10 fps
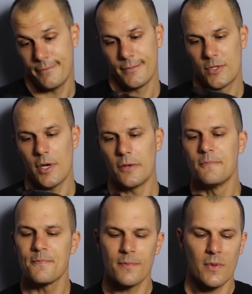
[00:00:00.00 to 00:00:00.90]

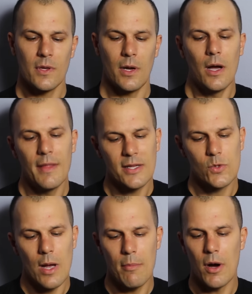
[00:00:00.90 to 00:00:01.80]
So that's
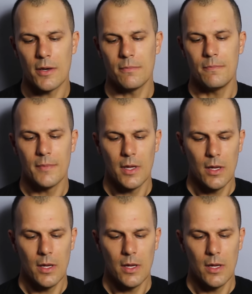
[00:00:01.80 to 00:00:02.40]
why I bought them.